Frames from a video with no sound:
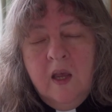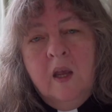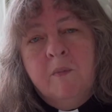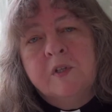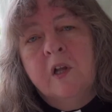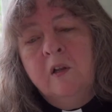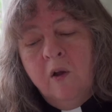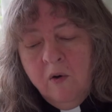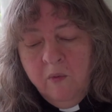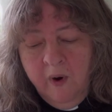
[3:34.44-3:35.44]
It was a
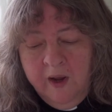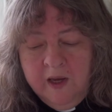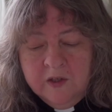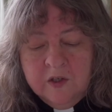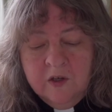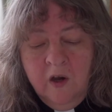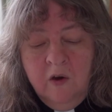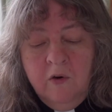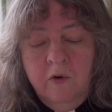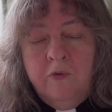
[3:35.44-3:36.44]
long way to
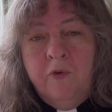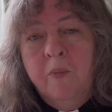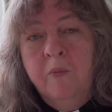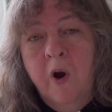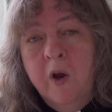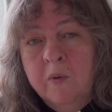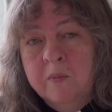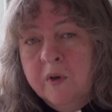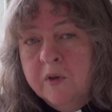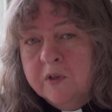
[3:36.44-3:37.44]
go from
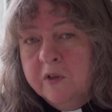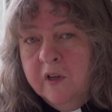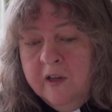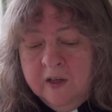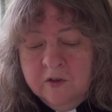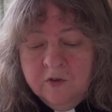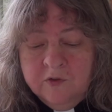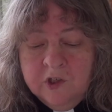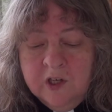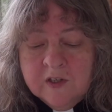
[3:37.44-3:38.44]
Rome to the land
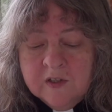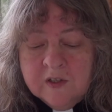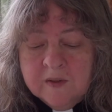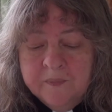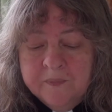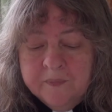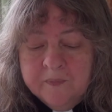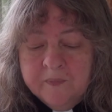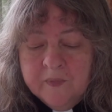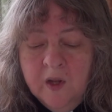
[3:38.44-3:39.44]
of Jesus.
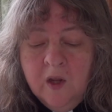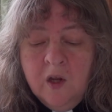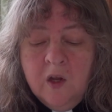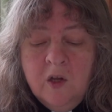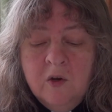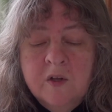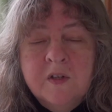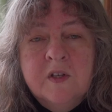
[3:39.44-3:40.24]
You can